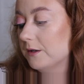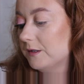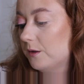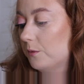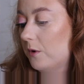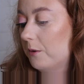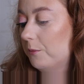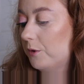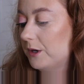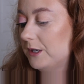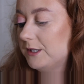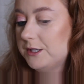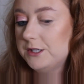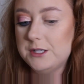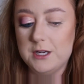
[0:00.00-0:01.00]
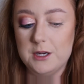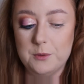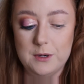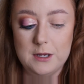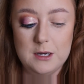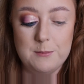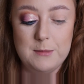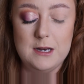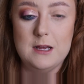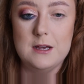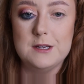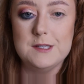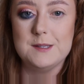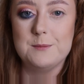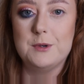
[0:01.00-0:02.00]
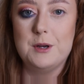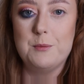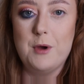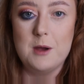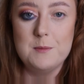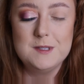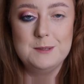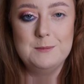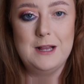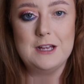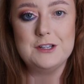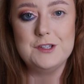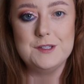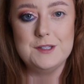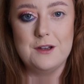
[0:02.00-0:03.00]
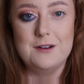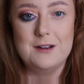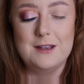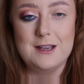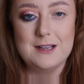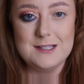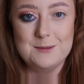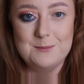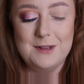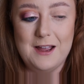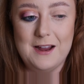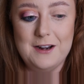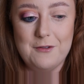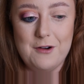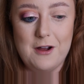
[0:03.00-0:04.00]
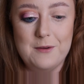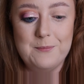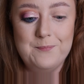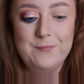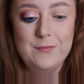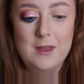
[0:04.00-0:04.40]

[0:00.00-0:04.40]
So what I'm going to do in a minute is I'm going to pop some lashes on and get some liner on.